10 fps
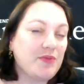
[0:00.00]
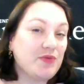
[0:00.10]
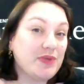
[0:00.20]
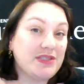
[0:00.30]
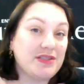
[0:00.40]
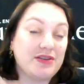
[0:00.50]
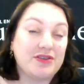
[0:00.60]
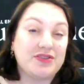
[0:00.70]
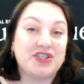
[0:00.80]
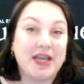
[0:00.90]

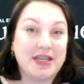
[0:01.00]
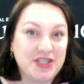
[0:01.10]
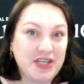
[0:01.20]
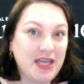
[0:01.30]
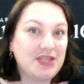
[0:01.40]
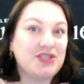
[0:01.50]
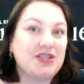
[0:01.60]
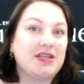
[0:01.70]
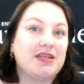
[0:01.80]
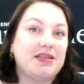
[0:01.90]
research,
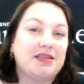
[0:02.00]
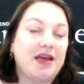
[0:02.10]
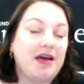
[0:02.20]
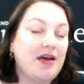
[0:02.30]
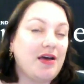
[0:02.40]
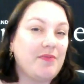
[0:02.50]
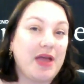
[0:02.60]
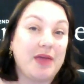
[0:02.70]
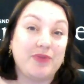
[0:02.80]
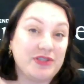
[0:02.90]
education,
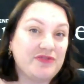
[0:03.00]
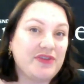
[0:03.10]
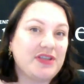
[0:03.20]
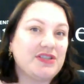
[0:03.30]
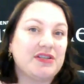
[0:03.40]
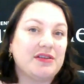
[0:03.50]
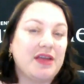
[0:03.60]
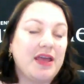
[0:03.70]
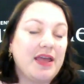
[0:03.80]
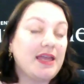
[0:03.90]
and
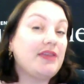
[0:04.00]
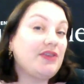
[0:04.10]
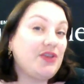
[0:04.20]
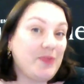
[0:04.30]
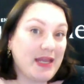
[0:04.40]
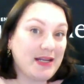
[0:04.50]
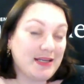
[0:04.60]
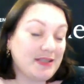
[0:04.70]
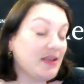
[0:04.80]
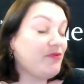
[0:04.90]
preservation in the
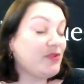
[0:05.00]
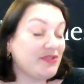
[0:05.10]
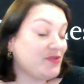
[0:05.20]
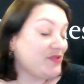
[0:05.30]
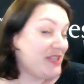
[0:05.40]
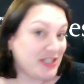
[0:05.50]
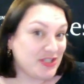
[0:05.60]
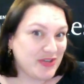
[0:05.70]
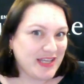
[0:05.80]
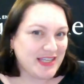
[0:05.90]
humanities, of which, of course,
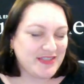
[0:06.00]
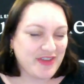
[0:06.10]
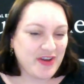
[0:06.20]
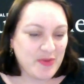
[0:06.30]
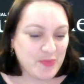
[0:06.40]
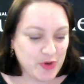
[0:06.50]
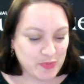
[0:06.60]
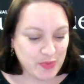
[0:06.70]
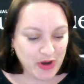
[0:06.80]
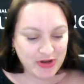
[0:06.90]
history is a very
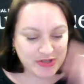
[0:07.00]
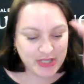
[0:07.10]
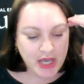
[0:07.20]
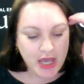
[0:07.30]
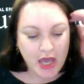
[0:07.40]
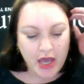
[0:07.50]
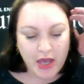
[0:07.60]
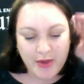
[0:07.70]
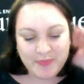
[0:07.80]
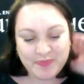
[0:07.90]
important part.
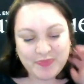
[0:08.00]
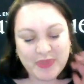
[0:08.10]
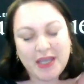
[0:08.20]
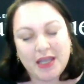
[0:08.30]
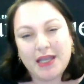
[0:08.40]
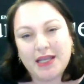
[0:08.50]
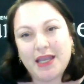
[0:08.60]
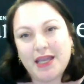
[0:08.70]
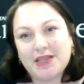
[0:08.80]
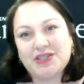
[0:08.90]

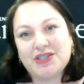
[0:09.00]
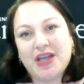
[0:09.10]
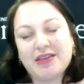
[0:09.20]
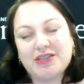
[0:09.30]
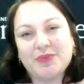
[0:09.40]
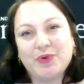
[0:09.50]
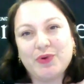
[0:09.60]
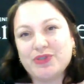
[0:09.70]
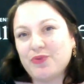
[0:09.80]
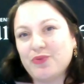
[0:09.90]
NEH
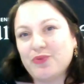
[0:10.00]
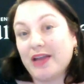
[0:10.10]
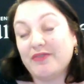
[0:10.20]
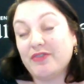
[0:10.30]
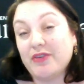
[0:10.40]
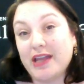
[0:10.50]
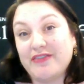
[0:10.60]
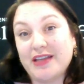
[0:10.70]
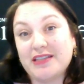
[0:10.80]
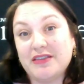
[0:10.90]
supports a wide
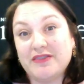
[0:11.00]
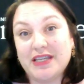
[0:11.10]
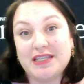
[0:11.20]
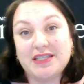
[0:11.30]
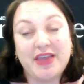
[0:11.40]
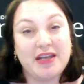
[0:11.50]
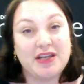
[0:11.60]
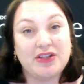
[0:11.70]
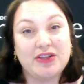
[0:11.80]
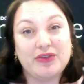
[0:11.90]
variety of activities. That
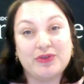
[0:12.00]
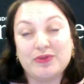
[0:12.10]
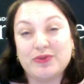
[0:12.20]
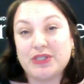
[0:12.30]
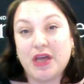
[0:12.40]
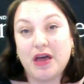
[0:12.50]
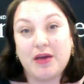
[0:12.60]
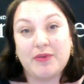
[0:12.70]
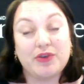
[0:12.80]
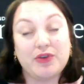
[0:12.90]
includes
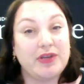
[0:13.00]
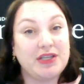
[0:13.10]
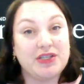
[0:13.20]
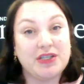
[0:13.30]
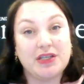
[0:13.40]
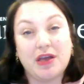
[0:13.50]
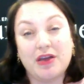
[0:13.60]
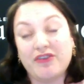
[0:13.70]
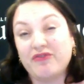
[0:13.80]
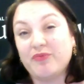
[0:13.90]
the creation
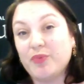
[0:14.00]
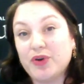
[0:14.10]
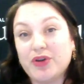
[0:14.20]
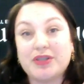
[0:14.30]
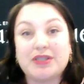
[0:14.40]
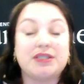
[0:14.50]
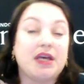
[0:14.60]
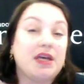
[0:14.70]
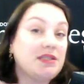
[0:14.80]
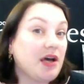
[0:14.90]
of books,
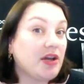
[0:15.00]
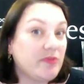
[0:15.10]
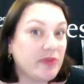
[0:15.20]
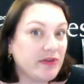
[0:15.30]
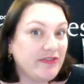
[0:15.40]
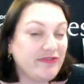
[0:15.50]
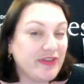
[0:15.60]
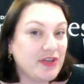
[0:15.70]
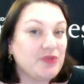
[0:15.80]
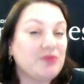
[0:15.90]
documentary
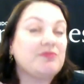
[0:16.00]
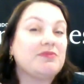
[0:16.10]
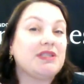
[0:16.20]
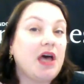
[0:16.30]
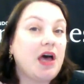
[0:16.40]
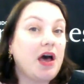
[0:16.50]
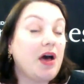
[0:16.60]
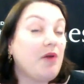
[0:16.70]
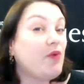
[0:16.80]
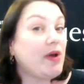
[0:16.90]
films,
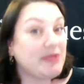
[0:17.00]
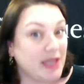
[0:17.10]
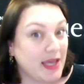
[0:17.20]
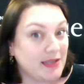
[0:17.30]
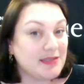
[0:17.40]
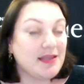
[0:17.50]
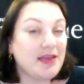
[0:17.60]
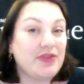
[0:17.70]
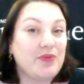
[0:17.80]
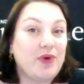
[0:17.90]
websites
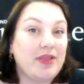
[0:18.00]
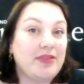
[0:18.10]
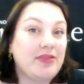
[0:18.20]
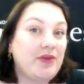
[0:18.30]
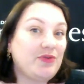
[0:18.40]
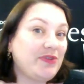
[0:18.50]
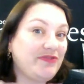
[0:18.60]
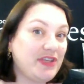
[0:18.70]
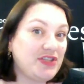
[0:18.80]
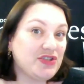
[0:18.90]
like the one that will be
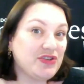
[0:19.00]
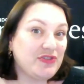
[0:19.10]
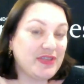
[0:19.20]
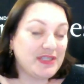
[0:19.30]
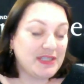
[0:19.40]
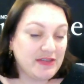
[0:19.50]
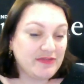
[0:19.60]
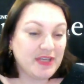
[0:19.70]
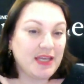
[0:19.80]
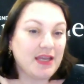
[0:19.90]
featured this
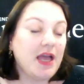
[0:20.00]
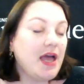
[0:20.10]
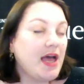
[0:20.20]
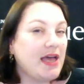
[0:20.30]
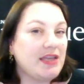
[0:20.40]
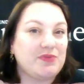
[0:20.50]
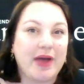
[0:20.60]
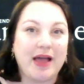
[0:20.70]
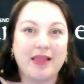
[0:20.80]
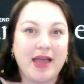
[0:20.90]
evening, as
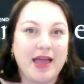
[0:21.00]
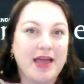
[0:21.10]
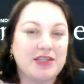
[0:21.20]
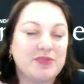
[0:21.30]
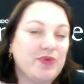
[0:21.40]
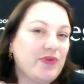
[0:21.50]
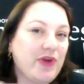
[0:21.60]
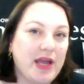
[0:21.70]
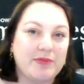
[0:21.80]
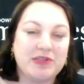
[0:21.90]
well as
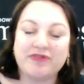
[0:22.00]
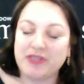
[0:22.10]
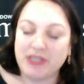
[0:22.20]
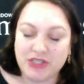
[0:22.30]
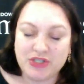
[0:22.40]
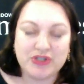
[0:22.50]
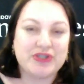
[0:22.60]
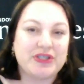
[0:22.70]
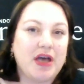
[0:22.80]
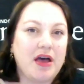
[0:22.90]
programs for
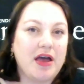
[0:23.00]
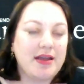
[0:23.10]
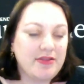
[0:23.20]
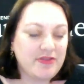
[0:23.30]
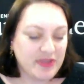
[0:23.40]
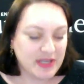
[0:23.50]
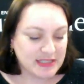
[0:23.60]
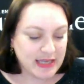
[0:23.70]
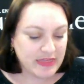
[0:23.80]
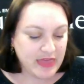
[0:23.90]
teachers and other
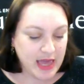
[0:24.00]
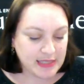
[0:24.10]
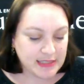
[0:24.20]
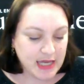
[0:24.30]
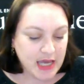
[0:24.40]
things like that.